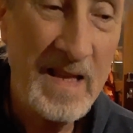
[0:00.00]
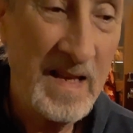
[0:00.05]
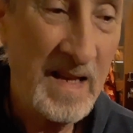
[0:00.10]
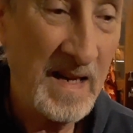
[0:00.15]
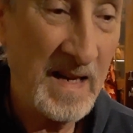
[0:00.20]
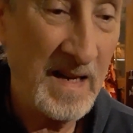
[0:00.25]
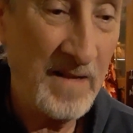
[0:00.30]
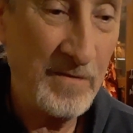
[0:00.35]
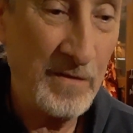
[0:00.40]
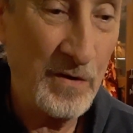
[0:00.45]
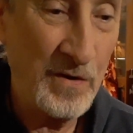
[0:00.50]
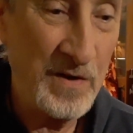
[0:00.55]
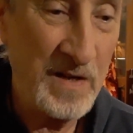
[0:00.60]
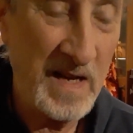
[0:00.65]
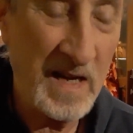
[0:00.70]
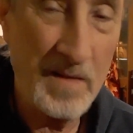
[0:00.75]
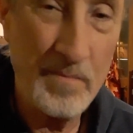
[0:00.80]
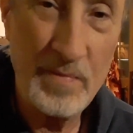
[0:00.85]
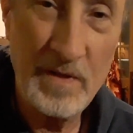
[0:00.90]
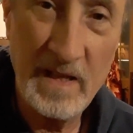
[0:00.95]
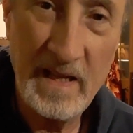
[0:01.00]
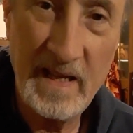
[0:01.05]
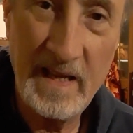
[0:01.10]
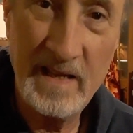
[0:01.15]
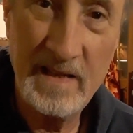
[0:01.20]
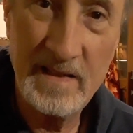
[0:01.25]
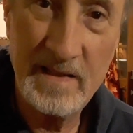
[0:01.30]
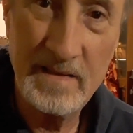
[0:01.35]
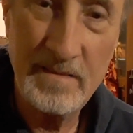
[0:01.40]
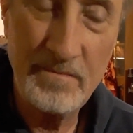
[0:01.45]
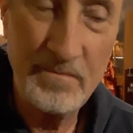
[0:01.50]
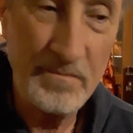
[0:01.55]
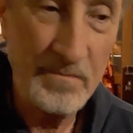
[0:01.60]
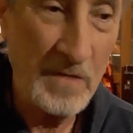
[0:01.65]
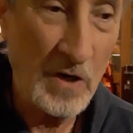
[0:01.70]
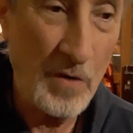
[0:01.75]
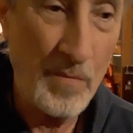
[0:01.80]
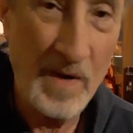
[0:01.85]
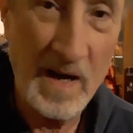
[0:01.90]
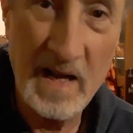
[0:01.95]
I've learned how to play
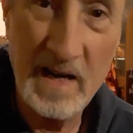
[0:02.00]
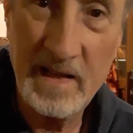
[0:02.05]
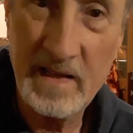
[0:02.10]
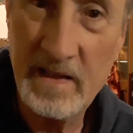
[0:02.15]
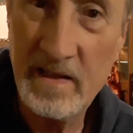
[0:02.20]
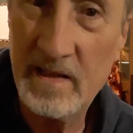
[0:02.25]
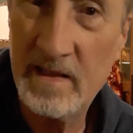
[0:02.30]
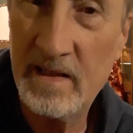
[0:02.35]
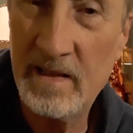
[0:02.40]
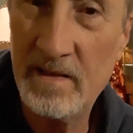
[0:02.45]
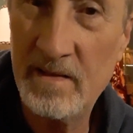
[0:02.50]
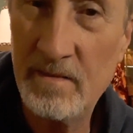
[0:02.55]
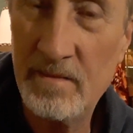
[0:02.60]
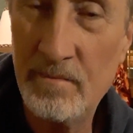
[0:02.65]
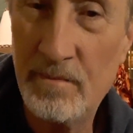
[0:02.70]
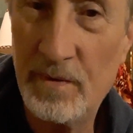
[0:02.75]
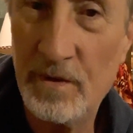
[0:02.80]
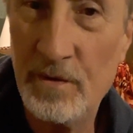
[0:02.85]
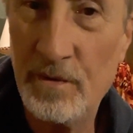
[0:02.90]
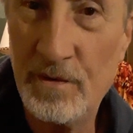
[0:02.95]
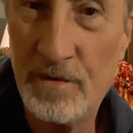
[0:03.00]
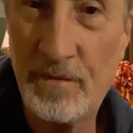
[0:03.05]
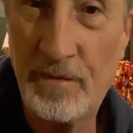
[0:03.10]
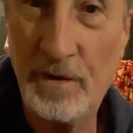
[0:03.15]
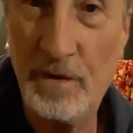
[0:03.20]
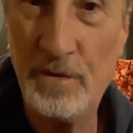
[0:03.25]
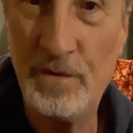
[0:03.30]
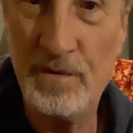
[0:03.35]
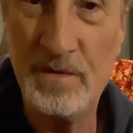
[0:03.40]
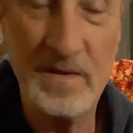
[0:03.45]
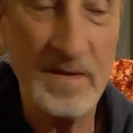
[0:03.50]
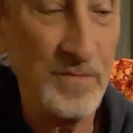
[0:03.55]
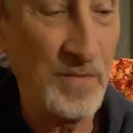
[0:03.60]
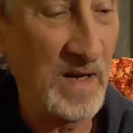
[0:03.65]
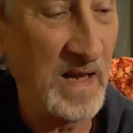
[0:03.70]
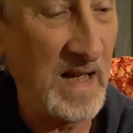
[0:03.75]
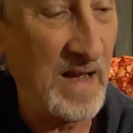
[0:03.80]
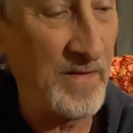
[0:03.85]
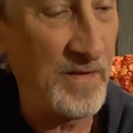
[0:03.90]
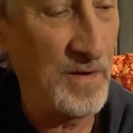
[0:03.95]
harmonica and blues flute and what
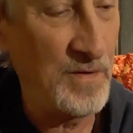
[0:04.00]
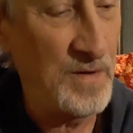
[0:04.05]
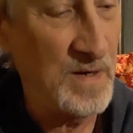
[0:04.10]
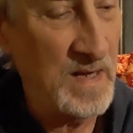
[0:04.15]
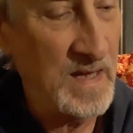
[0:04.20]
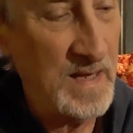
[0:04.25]
have you.